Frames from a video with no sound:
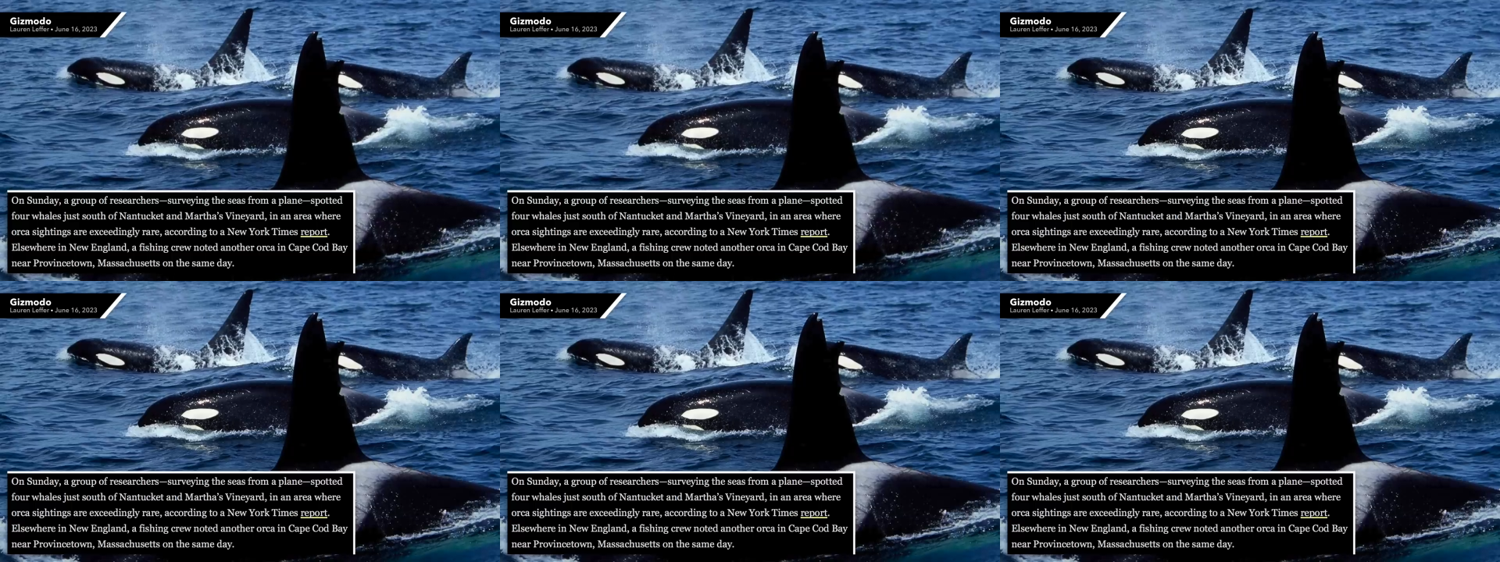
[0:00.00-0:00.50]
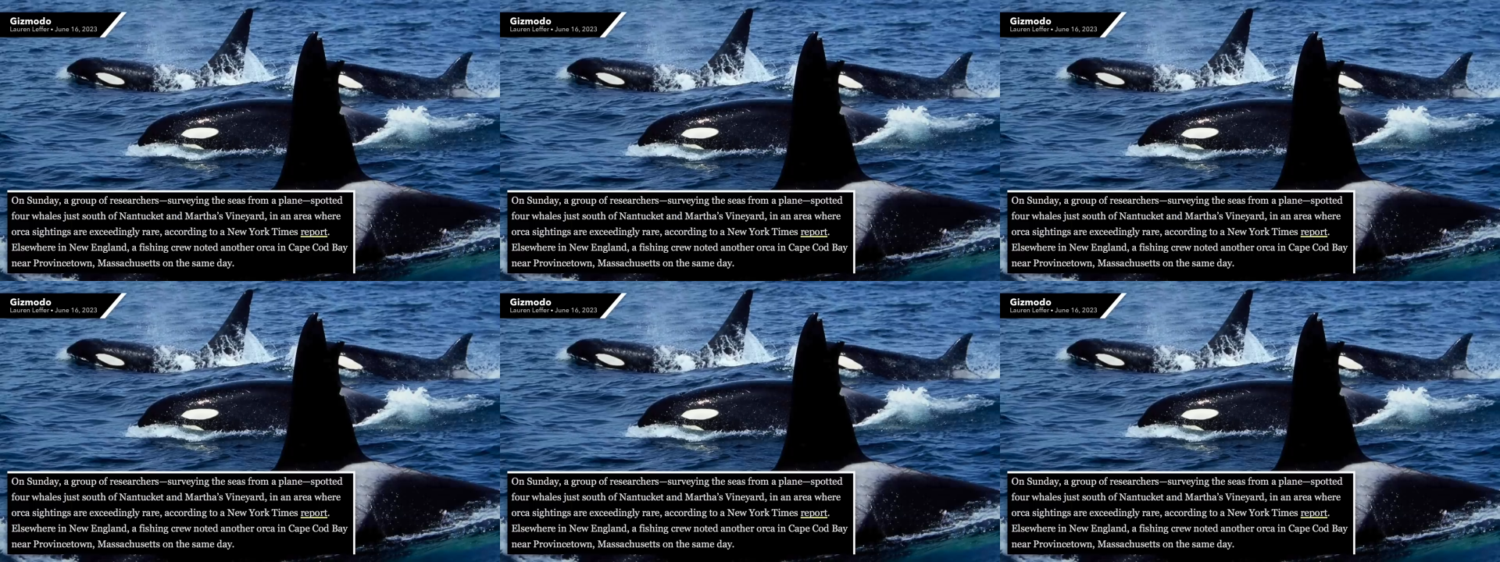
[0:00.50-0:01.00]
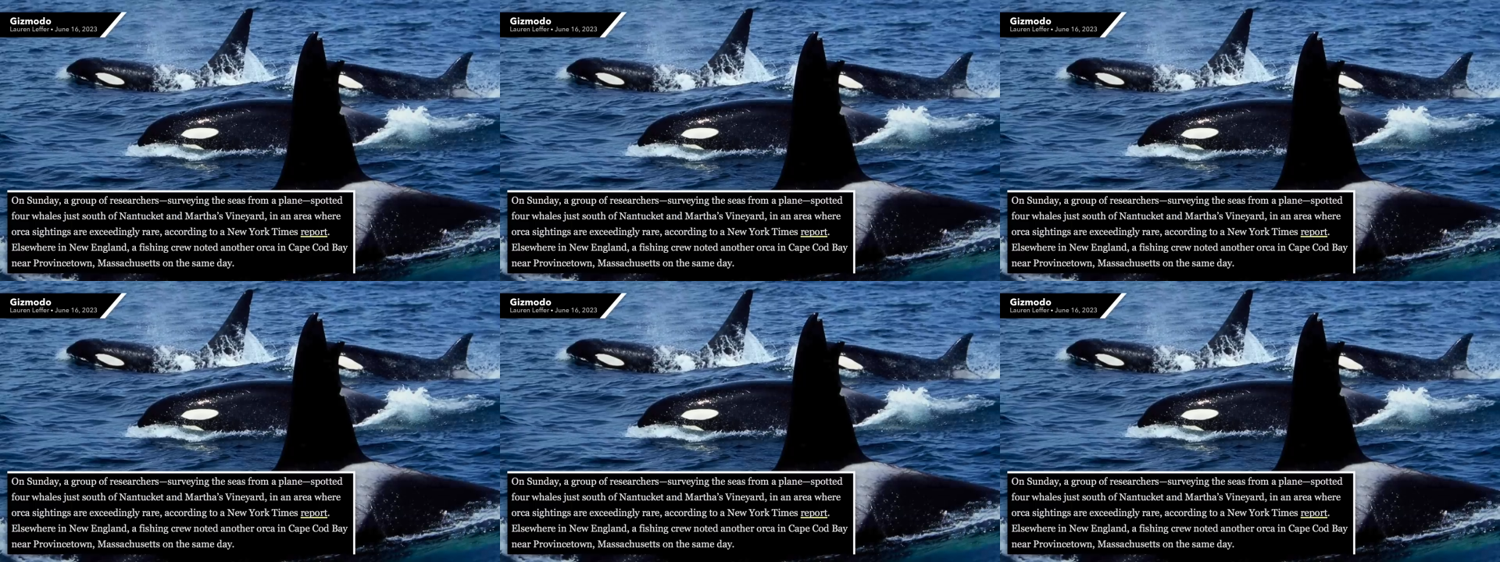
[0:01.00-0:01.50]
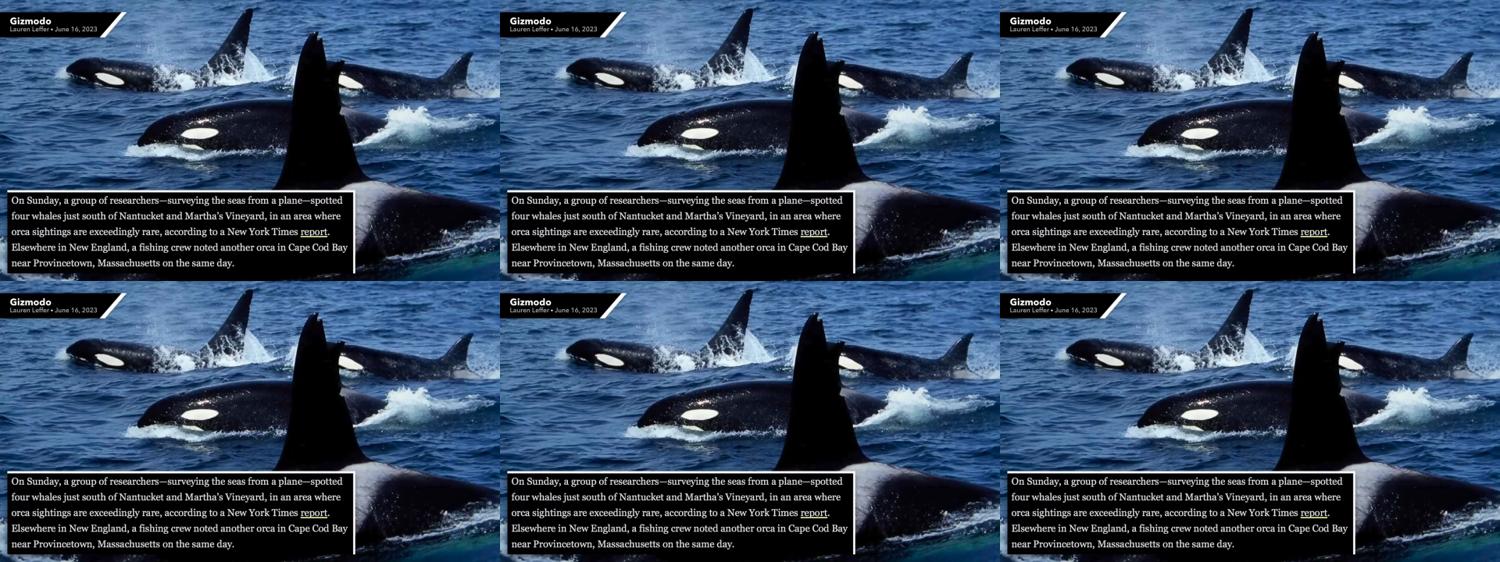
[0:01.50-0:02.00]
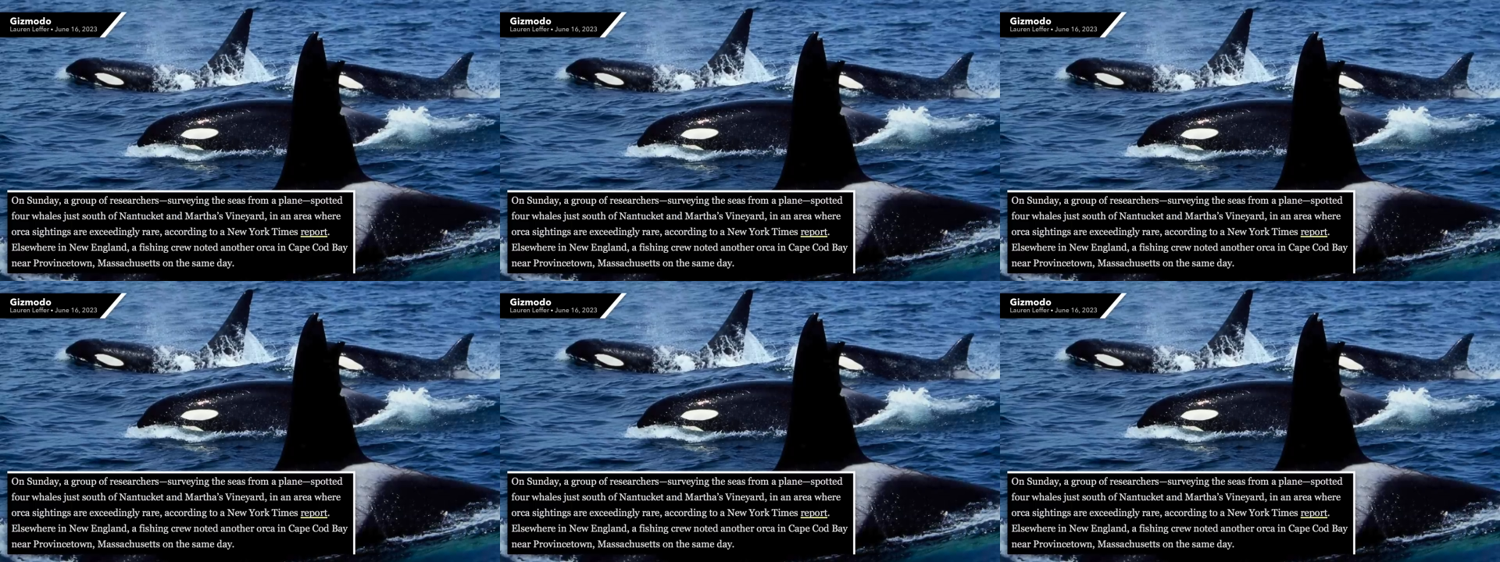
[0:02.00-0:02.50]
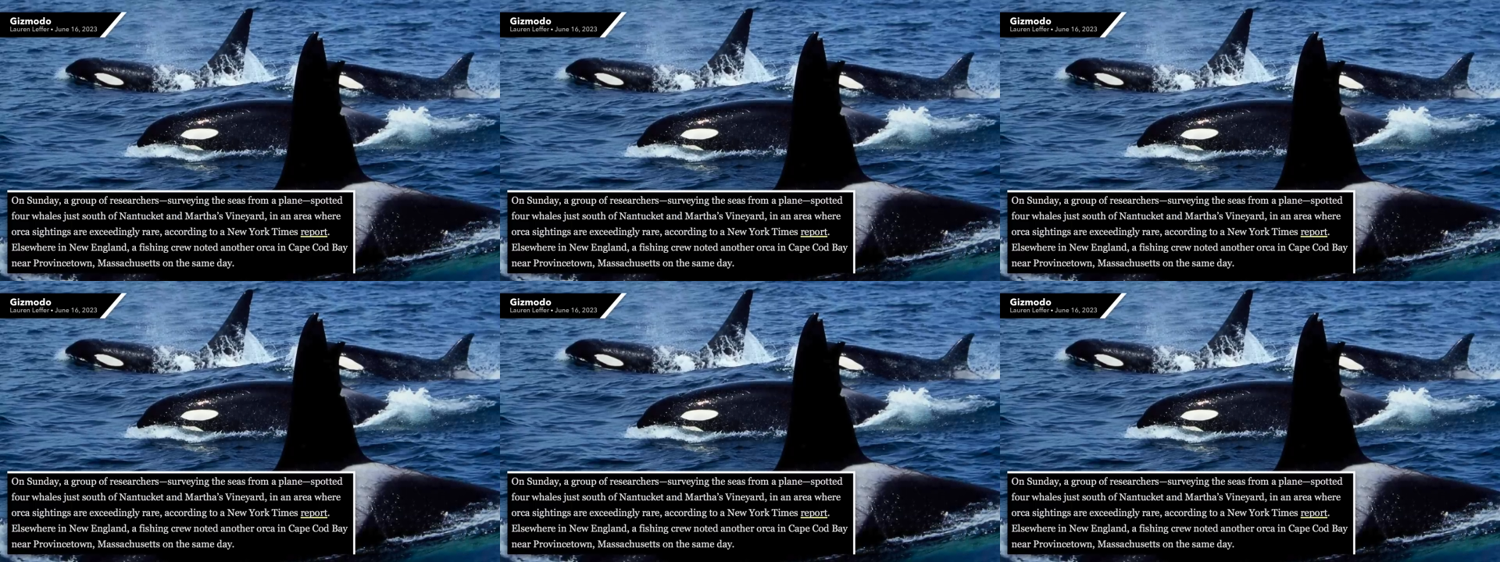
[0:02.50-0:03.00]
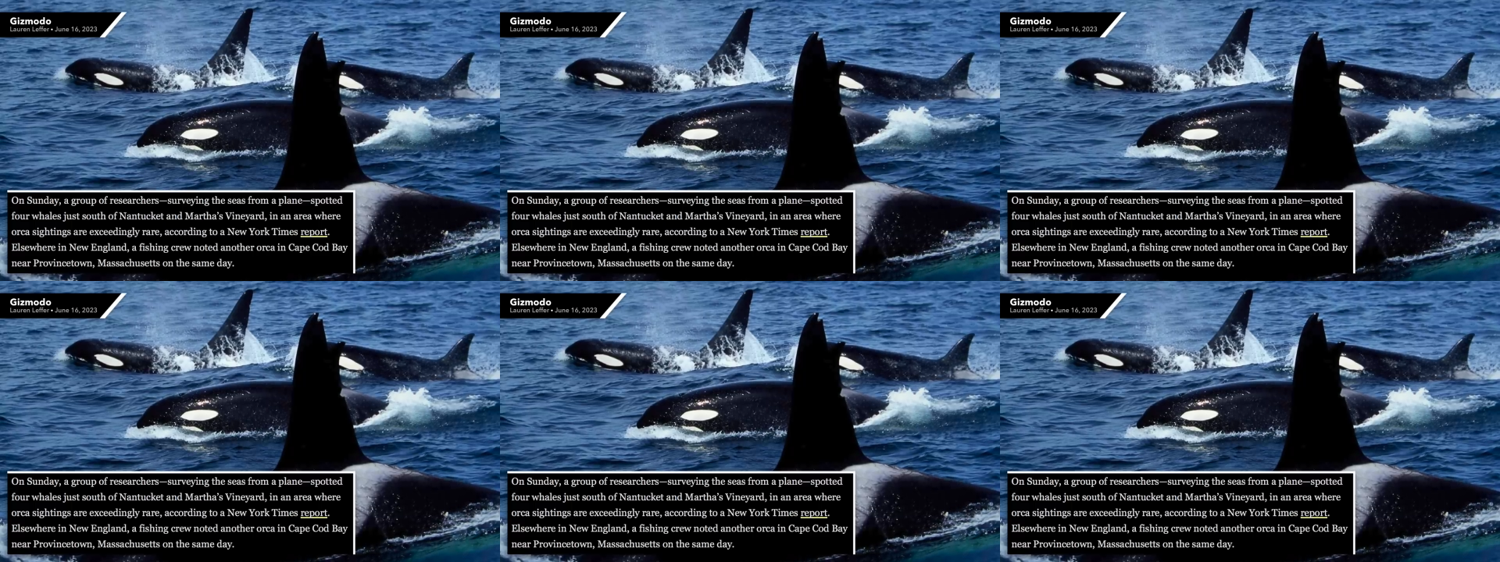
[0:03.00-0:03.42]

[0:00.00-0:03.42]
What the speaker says: [unreadable: no face in view]